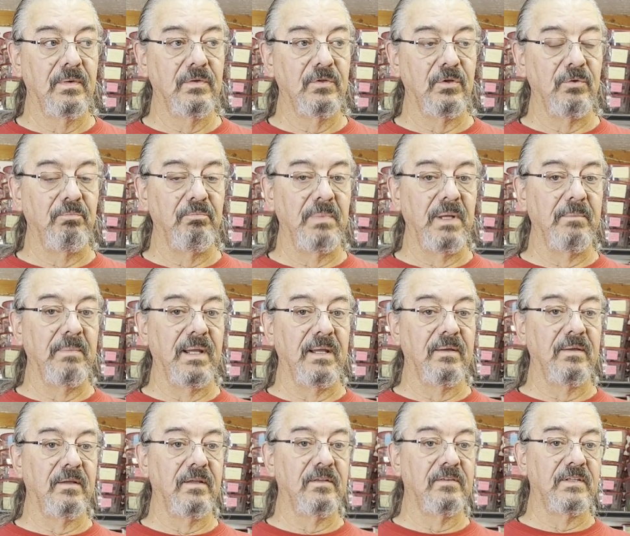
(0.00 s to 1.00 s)

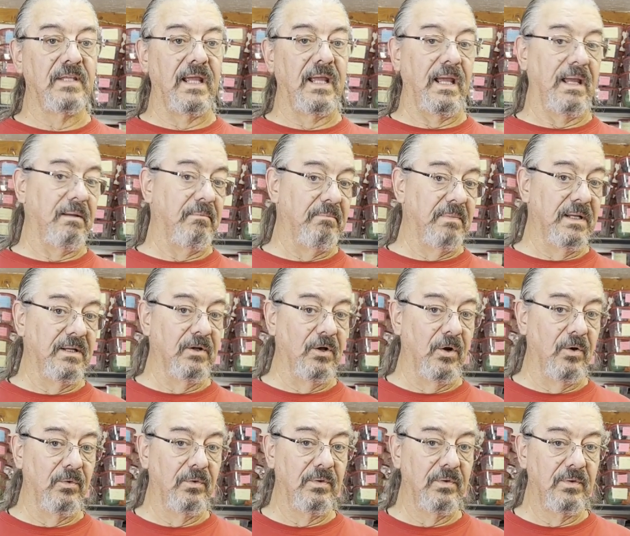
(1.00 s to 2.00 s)
mimic, say, a
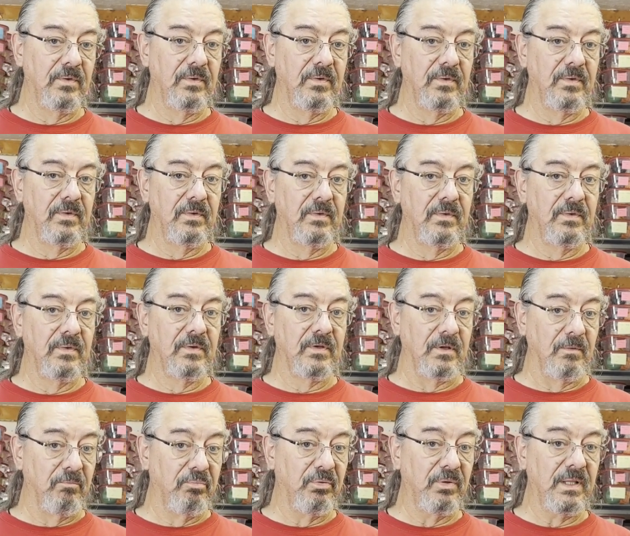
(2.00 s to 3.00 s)
minnow
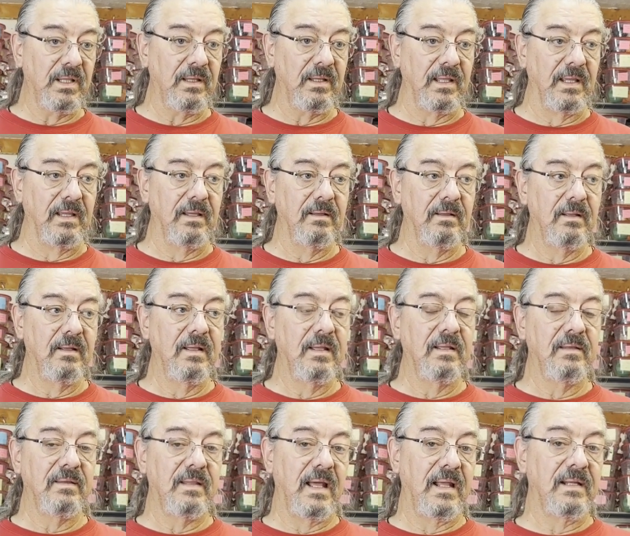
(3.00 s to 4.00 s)
completely,
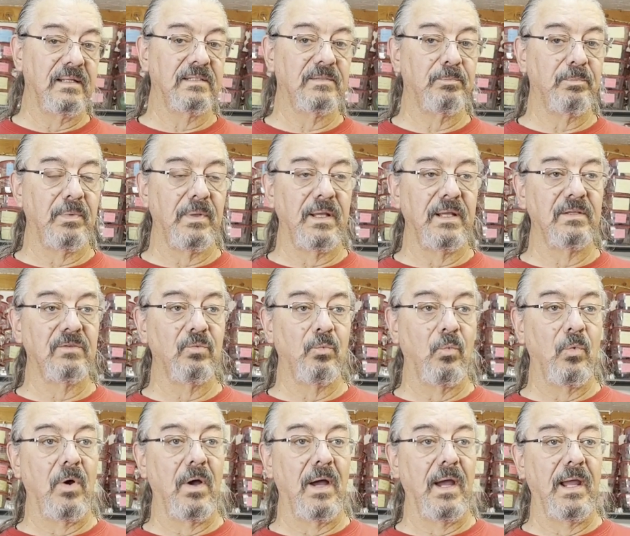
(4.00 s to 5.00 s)
that explains
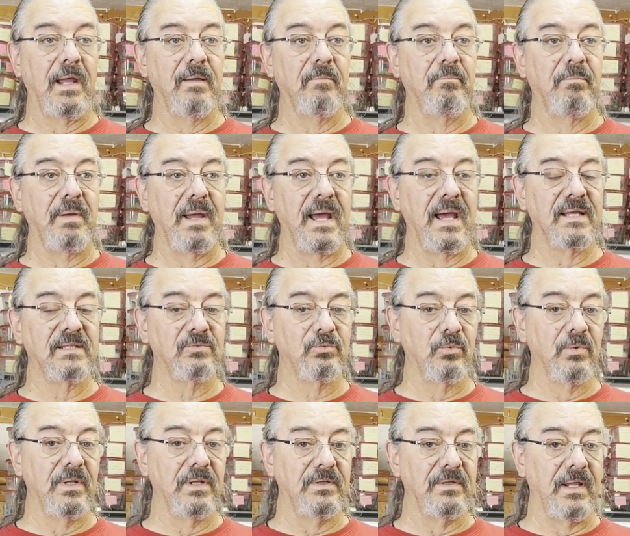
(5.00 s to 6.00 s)
why bass
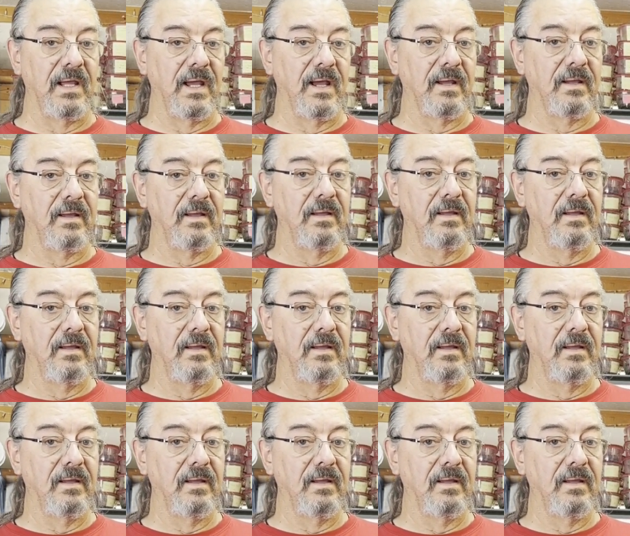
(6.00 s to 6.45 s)
will attack